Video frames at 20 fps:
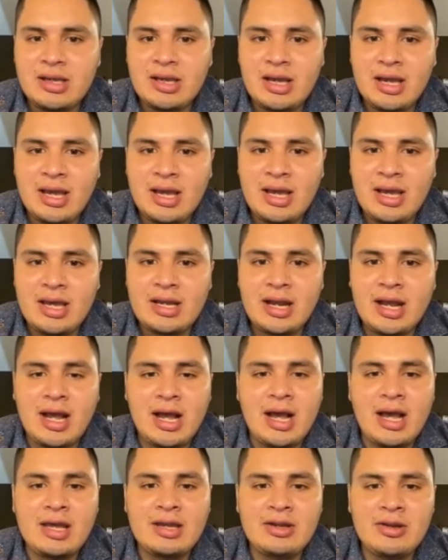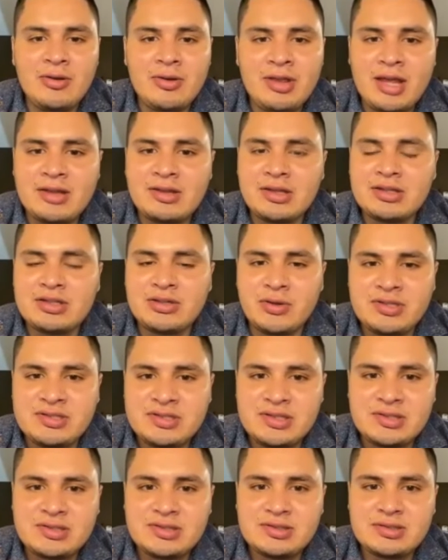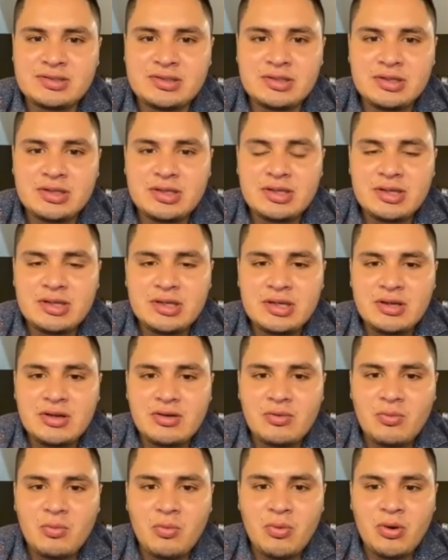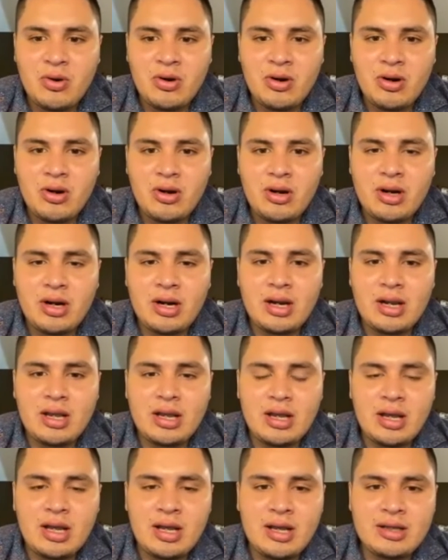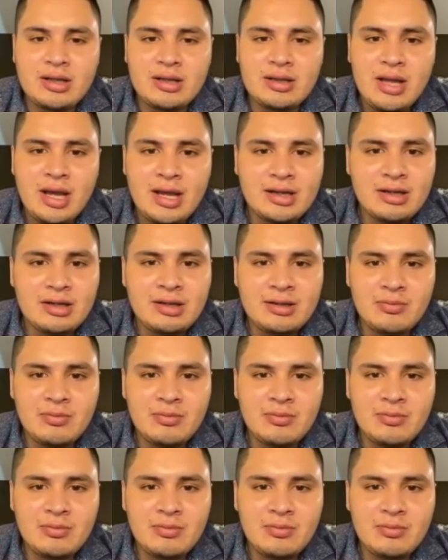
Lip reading: And I knew that the choices were none.